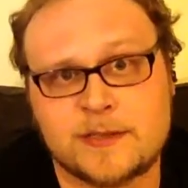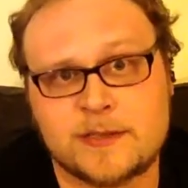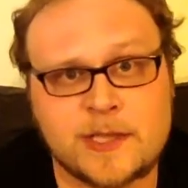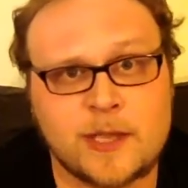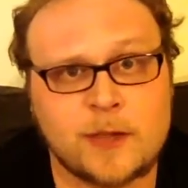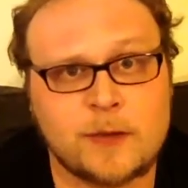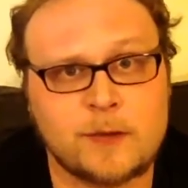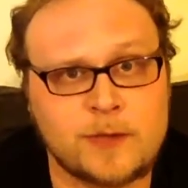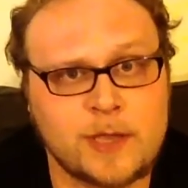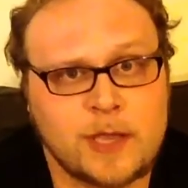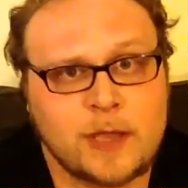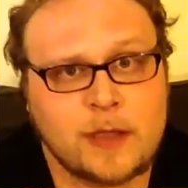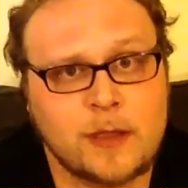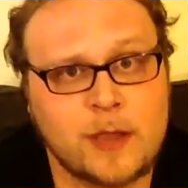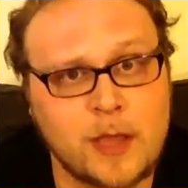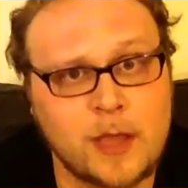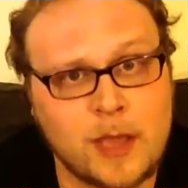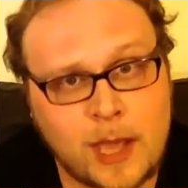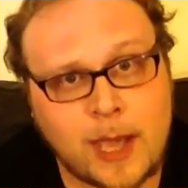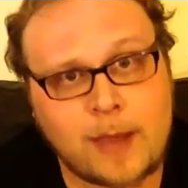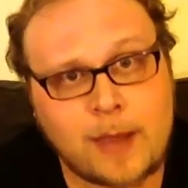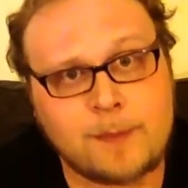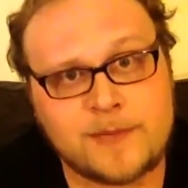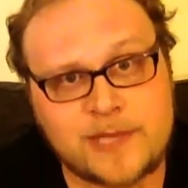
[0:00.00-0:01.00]
So yeah,
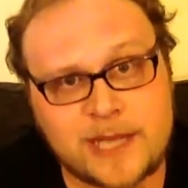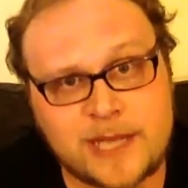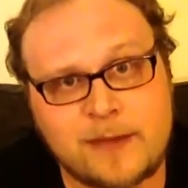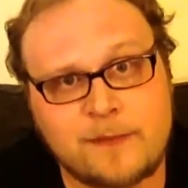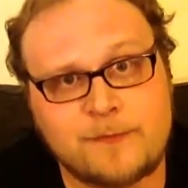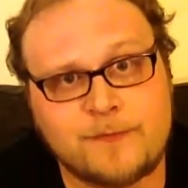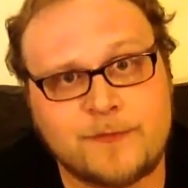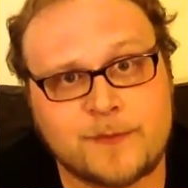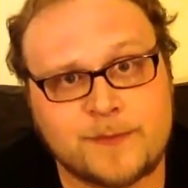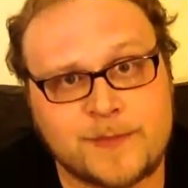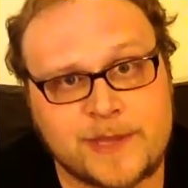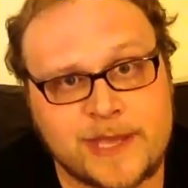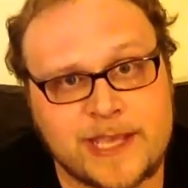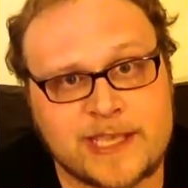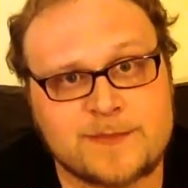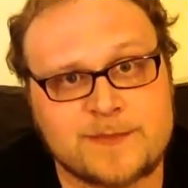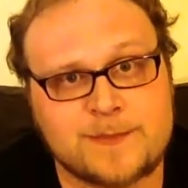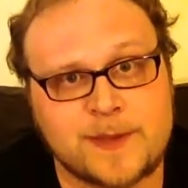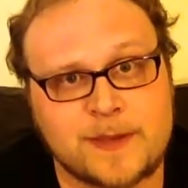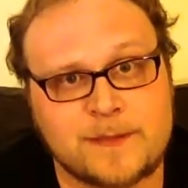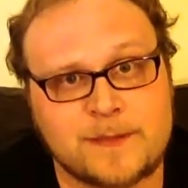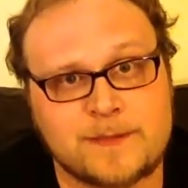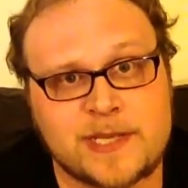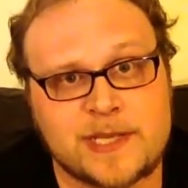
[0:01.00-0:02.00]
I'm Dev from the
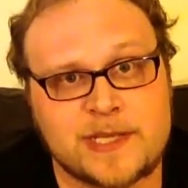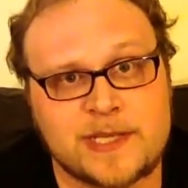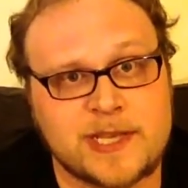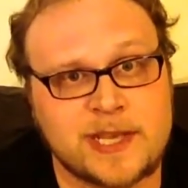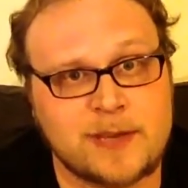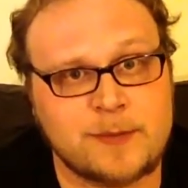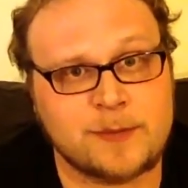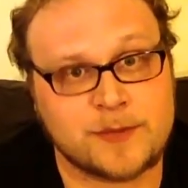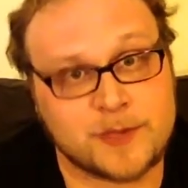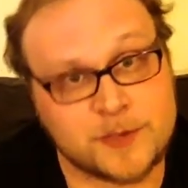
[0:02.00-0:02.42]
SBMTG